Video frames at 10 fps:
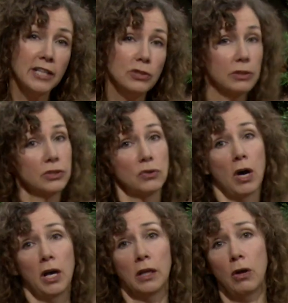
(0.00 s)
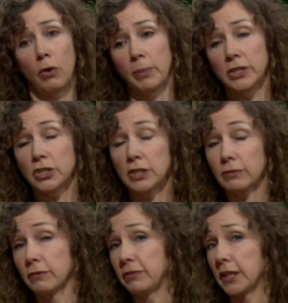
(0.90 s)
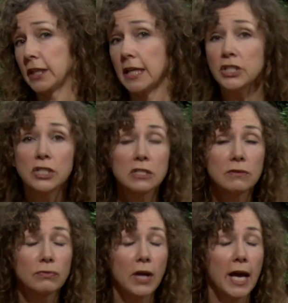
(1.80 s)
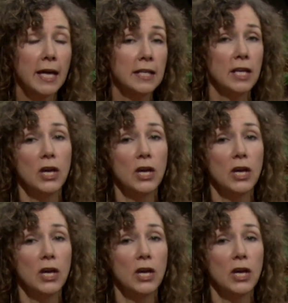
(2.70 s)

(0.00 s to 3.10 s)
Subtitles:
you can do a whole bunch of different variations of red.